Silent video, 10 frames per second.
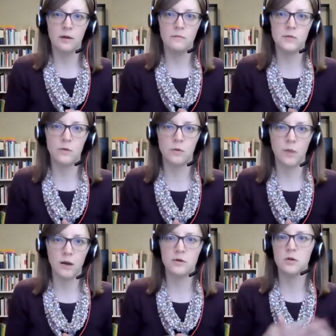So their
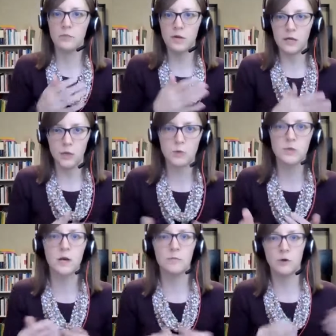bodies are being
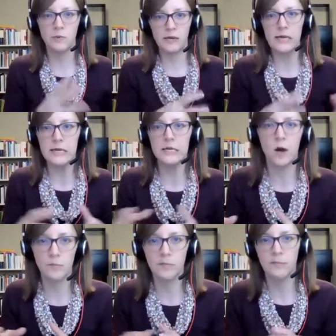used up, they're being eaten
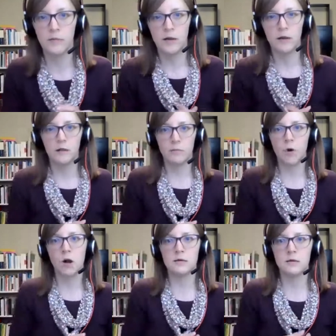up in the
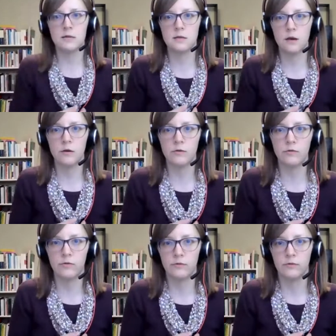process of